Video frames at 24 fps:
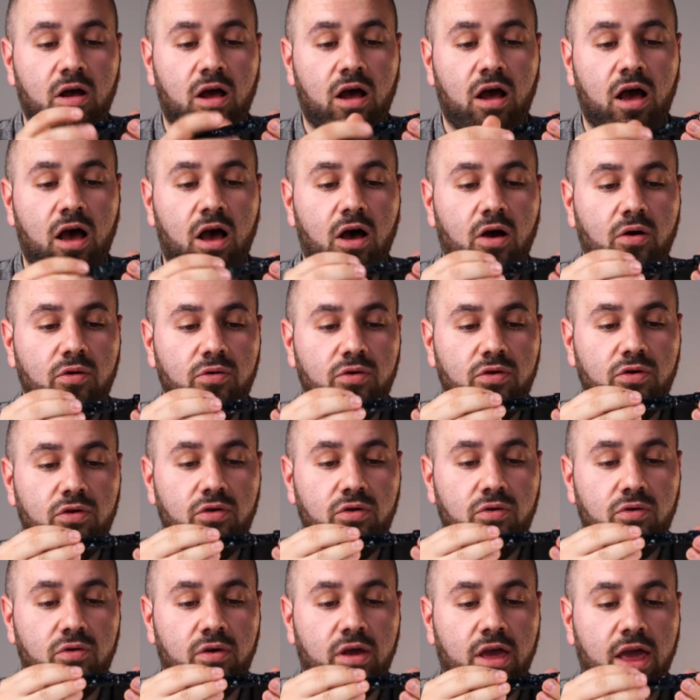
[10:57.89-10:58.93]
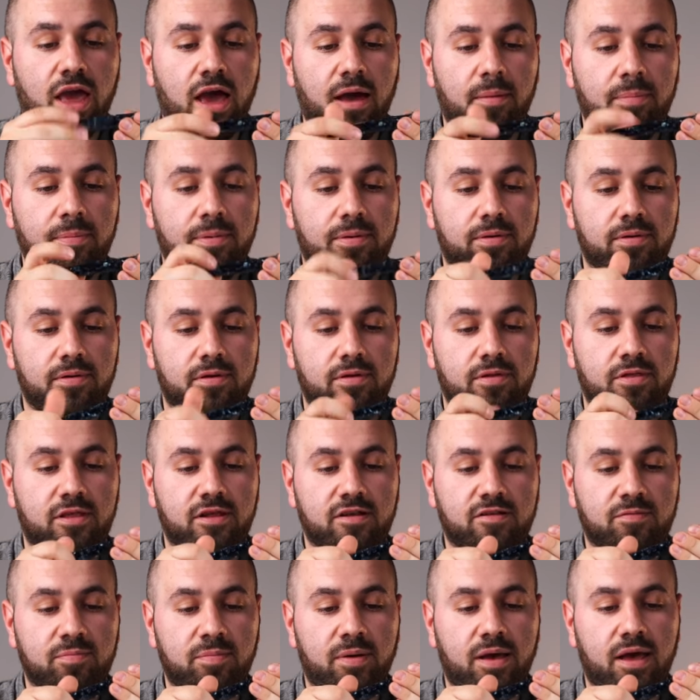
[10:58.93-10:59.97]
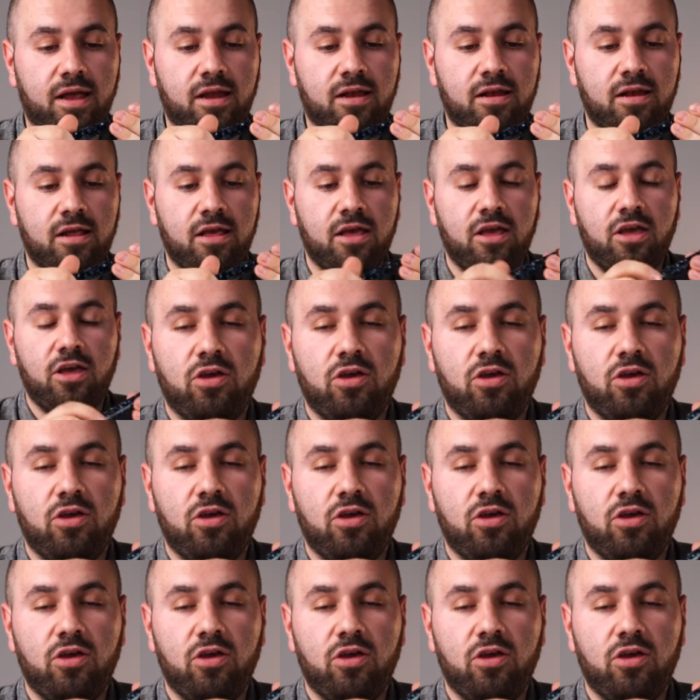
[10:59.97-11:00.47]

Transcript: how you cap this pen,